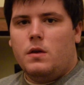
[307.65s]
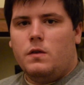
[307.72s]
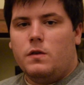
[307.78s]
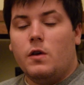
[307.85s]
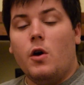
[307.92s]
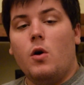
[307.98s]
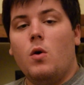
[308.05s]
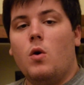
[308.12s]

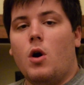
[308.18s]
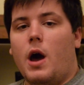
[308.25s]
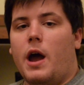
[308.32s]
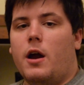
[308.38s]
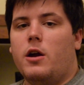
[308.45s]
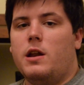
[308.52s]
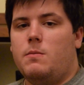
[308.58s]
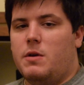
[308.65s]
So
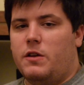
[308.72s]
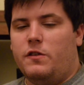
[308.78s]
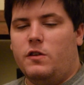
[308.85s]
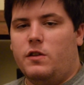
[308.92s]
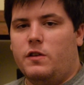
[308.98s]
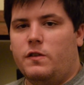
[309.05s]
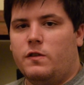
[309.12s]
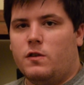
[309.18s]
I already
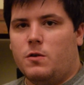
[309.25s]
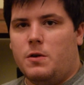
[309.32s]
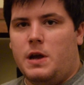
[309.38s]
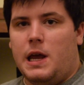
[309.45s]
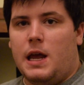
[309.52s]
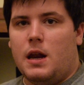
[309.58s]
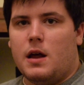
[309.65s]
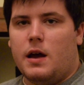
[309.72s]
mentioned the
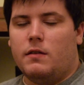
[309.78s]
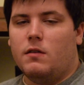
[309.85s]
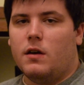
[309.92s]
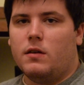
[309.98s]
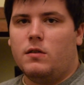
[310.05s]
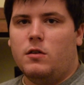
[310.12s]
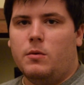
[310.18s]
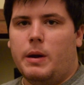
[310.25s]
screen. I
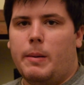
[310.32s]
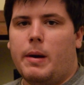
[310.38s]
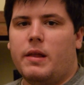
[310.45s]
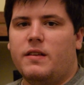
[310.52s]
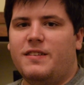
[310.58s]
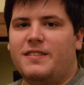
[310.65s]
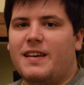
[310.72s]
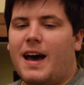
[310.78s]
talked a little bit about
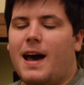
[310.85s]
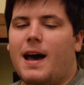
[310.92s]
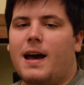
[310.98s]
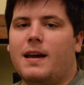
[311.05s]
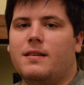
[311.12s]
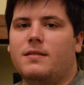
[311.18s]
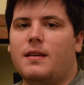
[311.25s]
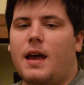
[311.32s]
the
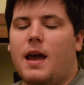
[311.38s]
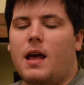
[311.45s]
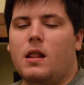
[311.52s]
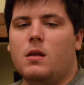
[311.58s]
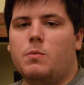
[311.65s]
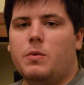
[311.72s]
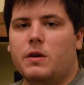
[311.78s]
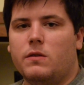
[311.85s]
size
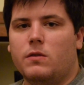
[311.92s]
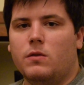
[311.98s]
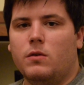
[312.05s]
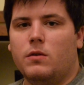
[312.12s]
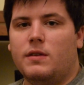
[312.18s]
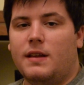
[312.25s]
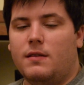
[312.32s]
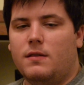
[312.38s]
and the
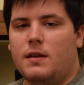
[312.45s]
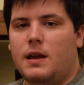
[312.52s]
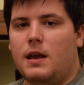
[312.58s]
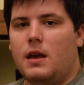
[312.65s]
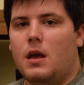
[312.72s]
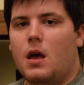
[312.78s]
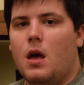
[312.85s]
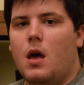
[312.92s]
pixel
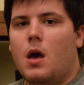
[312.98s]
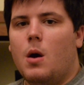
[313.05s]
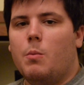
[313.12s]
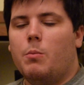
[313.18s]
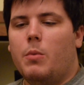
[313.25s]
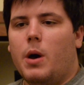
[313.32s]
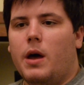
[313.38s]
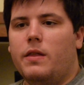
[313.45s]
density,
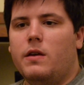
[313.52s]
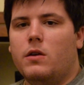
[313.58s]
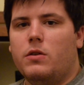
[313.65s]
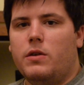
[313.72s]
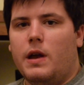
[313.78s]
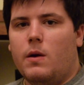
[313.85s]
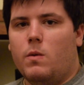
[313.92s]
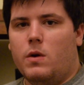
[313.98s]
but the other
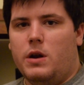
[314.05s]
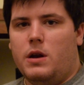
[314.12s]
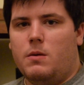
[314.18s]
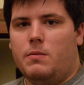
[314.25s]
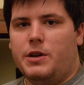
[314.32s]
thing I wanted to